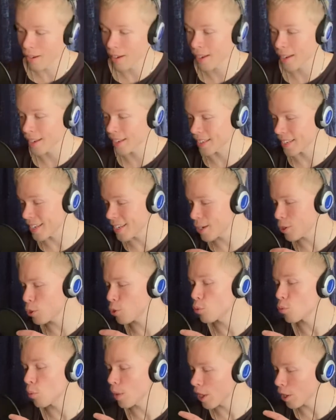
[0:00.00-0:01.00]

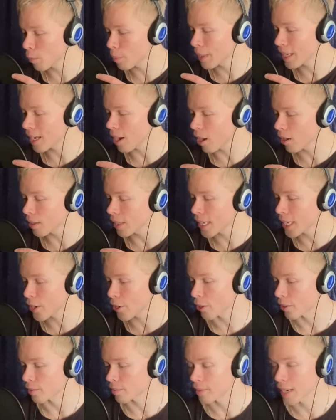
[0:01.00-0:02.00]
He will be our
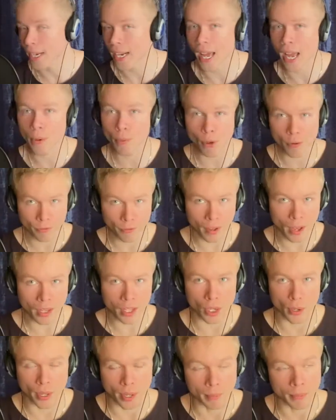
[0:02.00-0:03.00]
leader, and I will
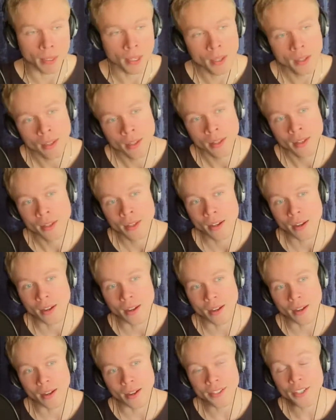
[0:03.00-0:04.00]
follow him.
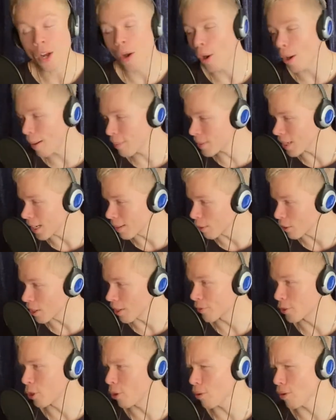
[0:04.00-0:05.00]
No, I'm talking about,
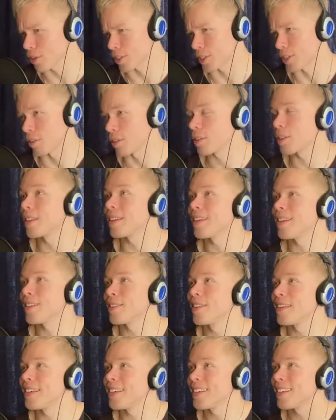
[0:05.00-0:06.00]
of course,
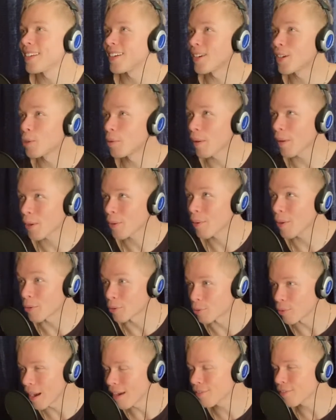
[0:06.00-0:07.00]
the
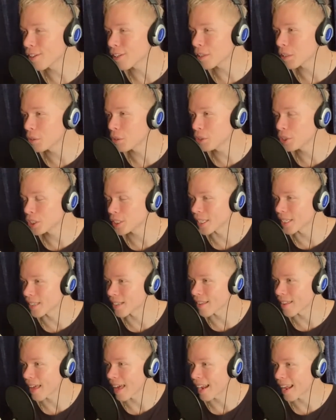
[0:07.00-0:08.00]
quote-unquote
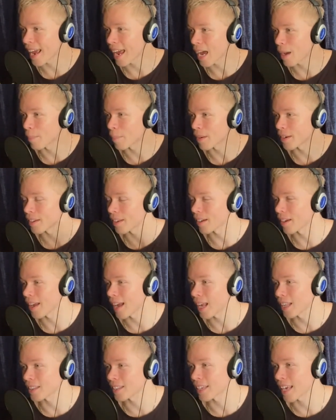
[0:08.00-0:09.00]
revolution that happened
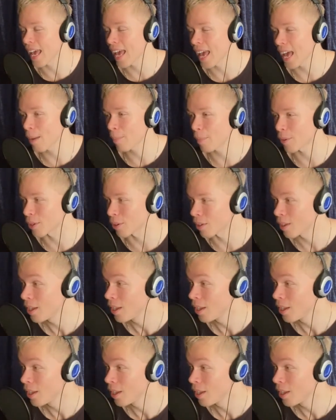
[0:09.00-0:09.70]
at the Capitol.